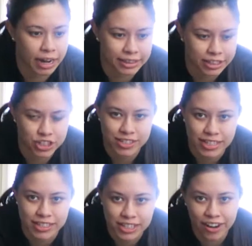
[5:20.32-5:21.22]
I think it's
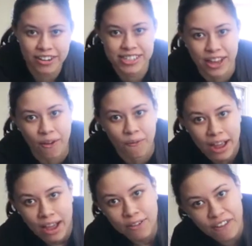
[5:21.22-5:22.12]
just easier. So
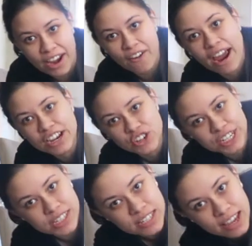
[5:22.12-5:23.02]
fire
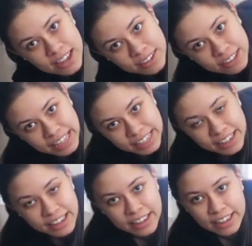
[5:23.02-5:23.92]
hydrants, like
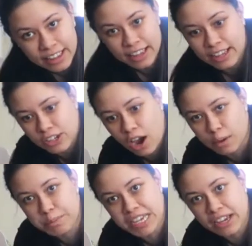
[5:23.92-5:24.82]
a
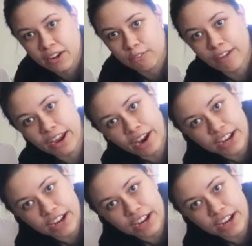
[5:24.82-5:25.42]
dog peeing on a fire